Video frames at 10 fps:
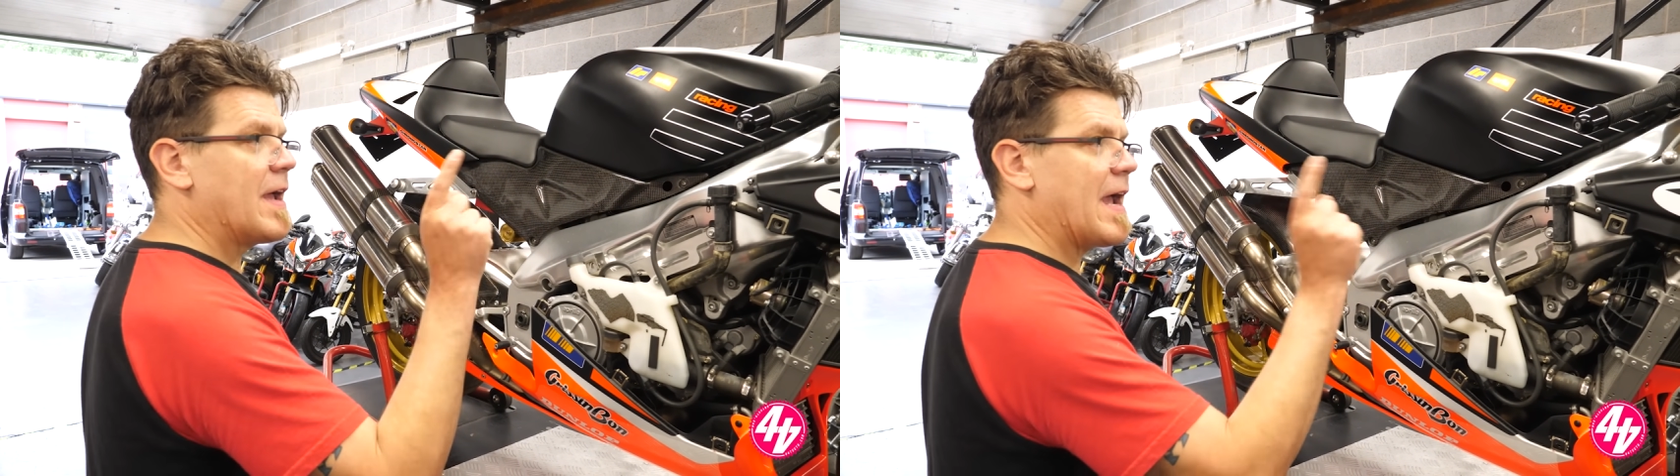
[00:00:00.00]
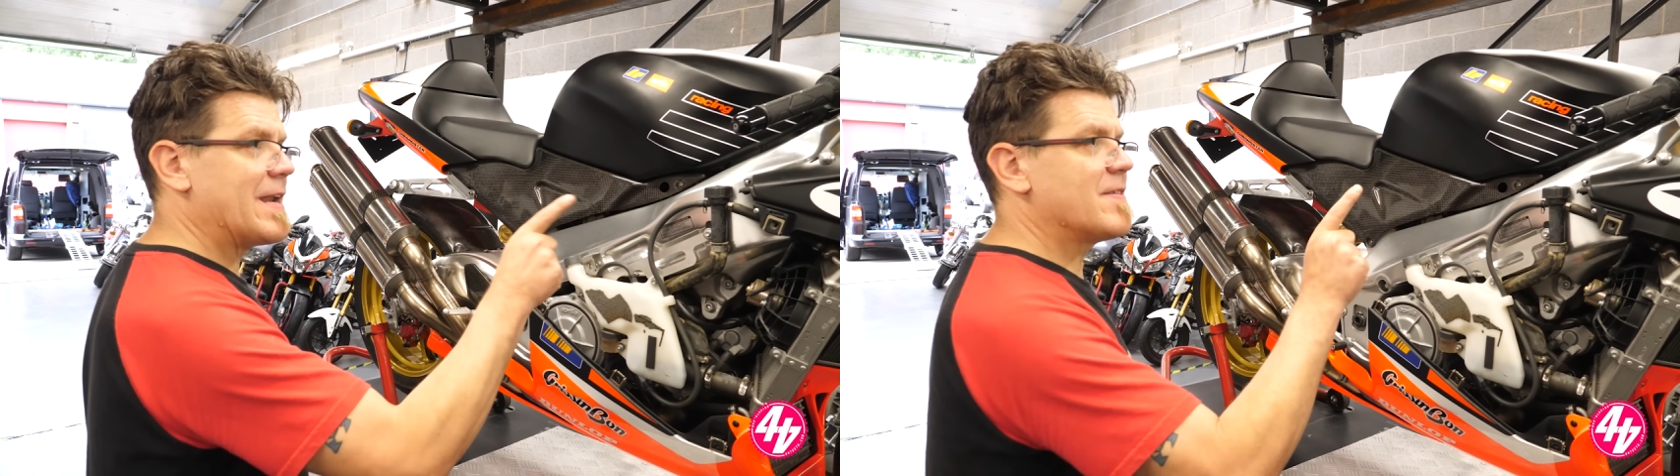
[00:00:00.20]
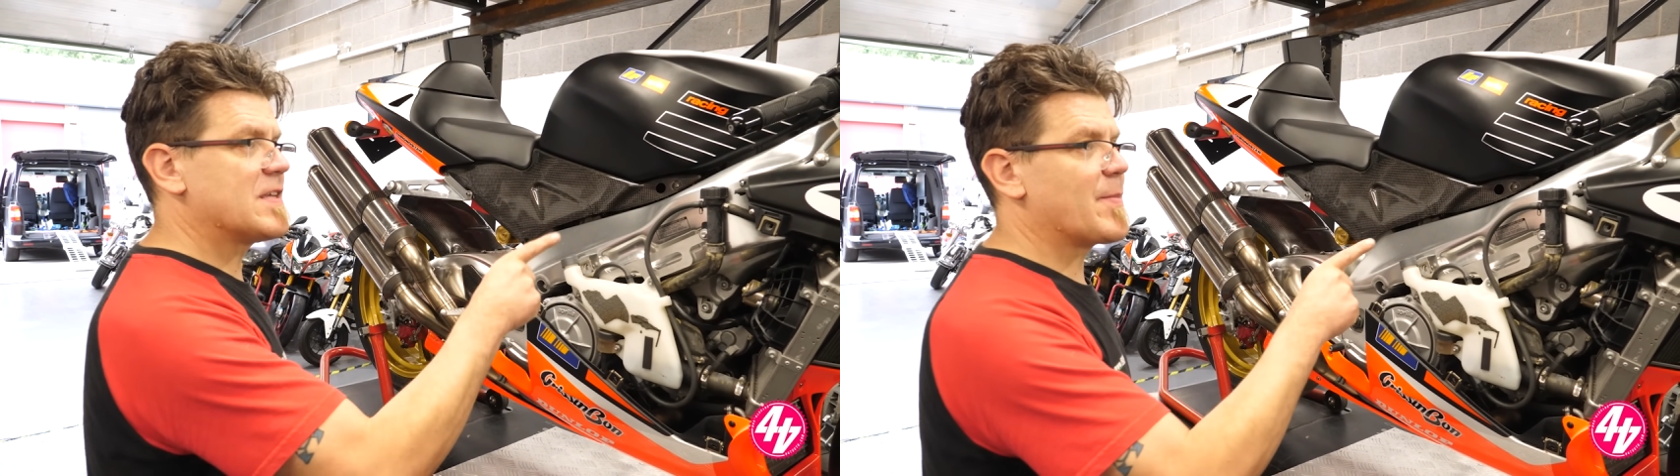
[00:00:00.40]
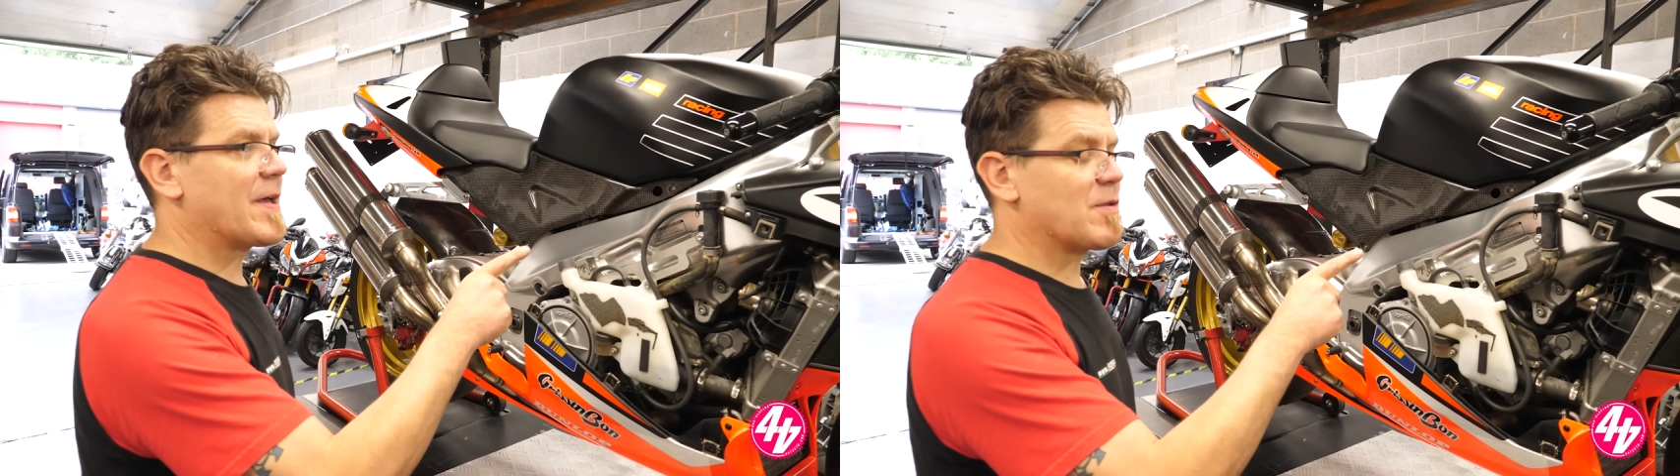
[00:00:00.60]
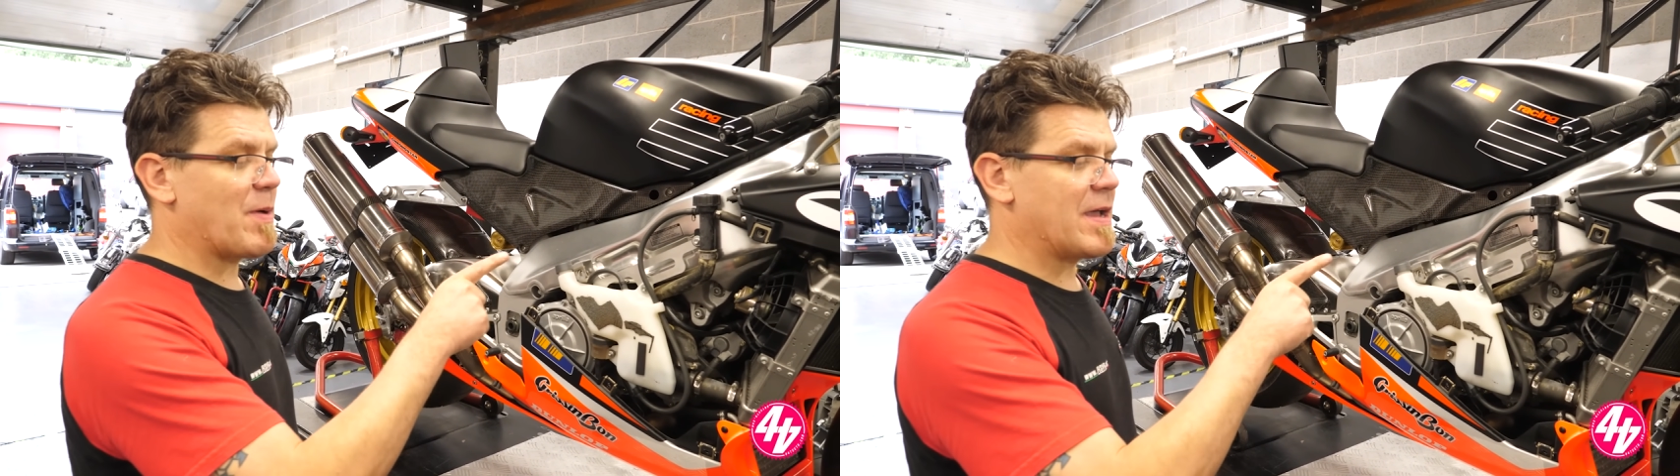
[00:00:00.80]
anything
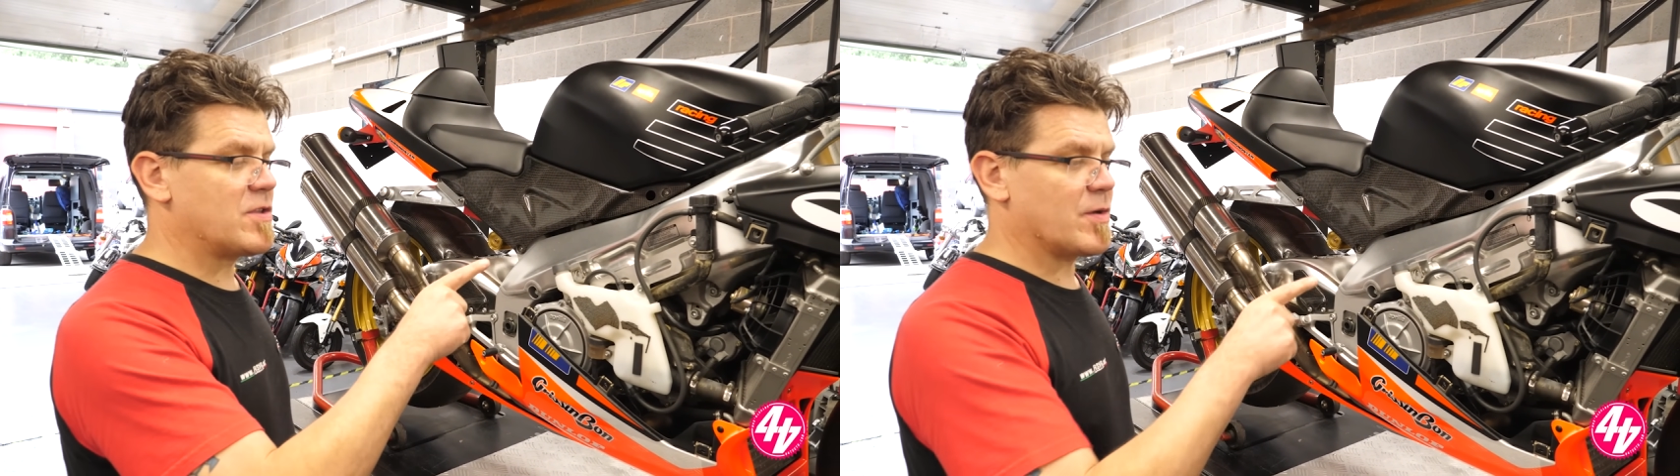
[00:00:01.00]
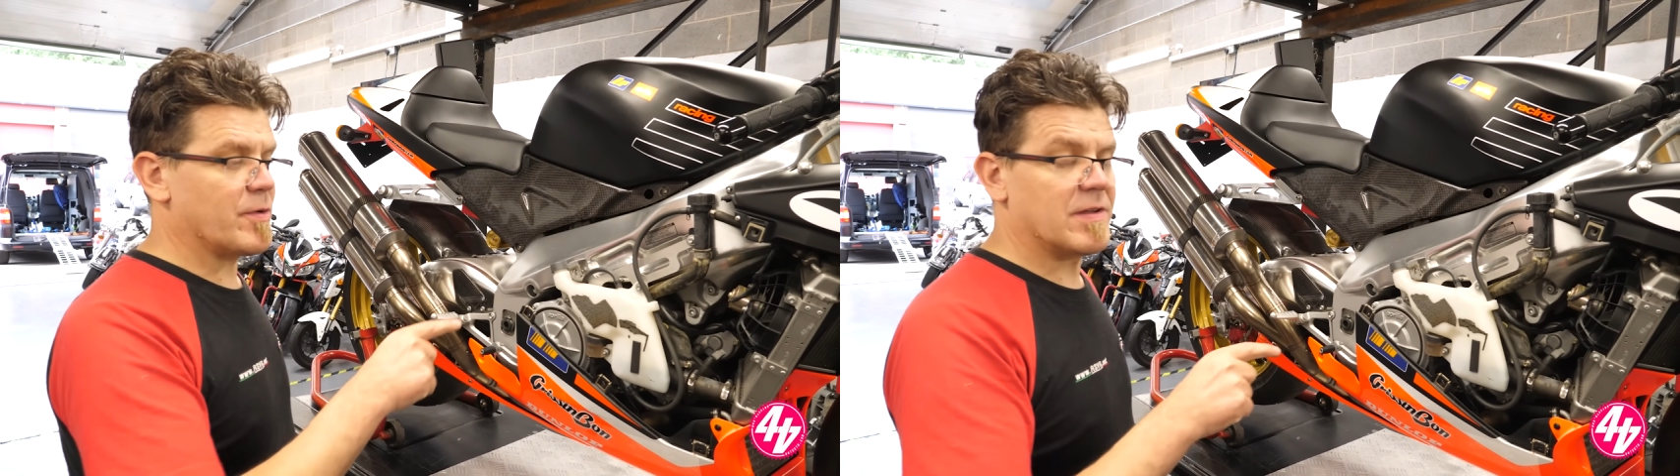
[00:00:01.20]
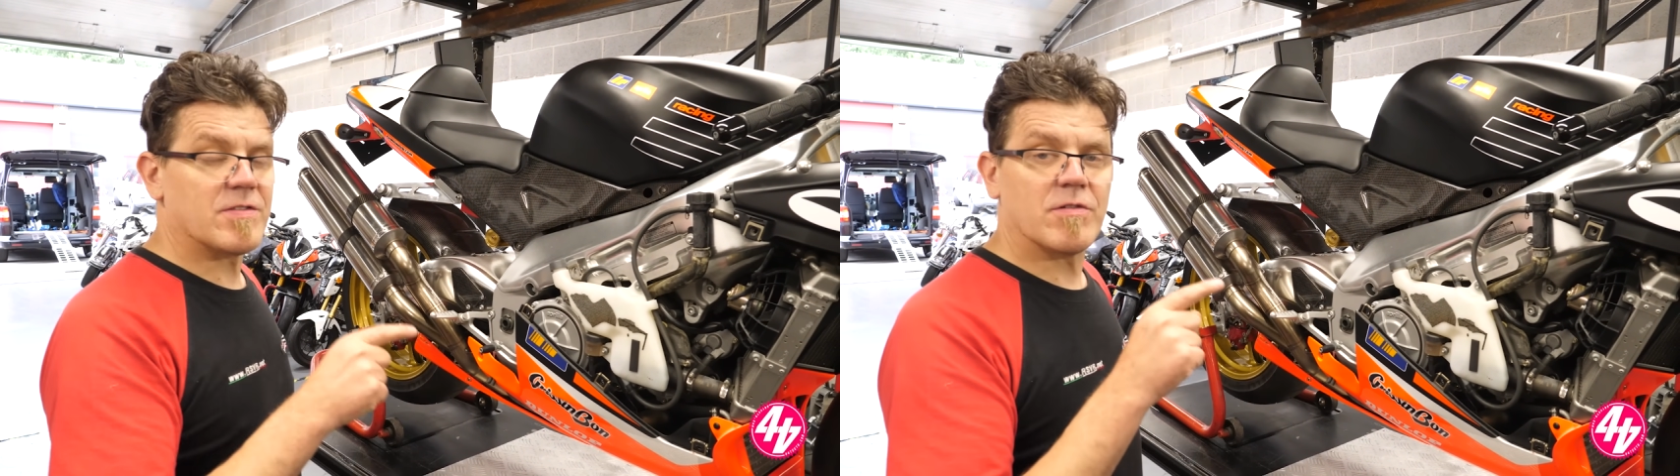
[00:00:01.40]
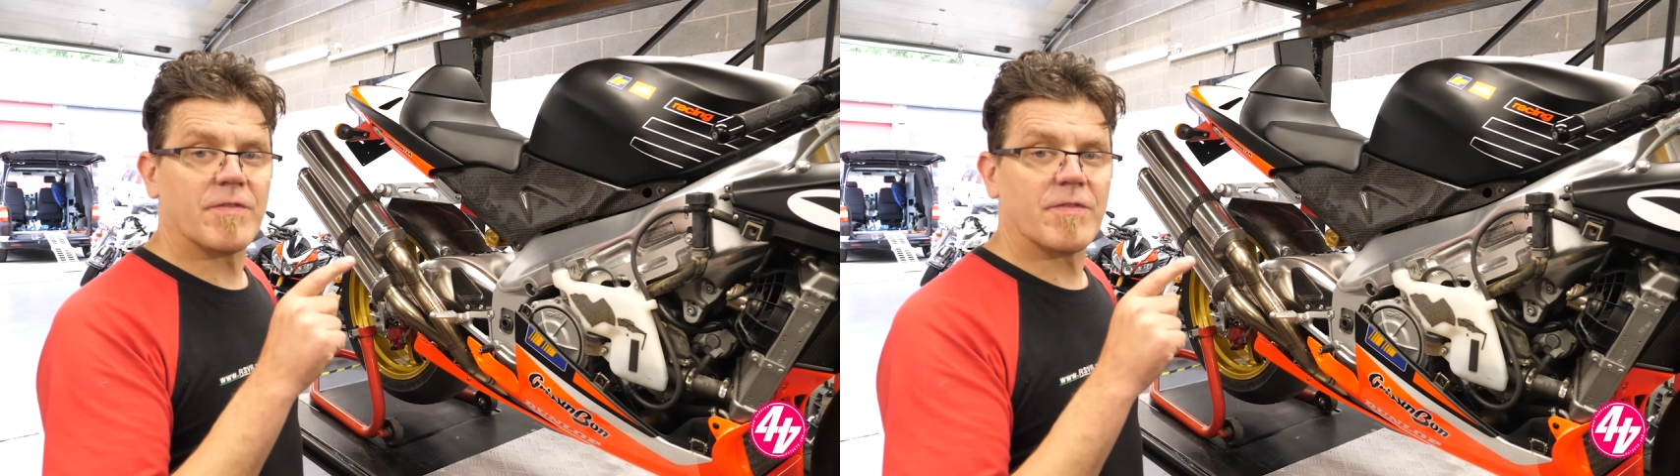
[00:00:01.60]
about the paint job on this,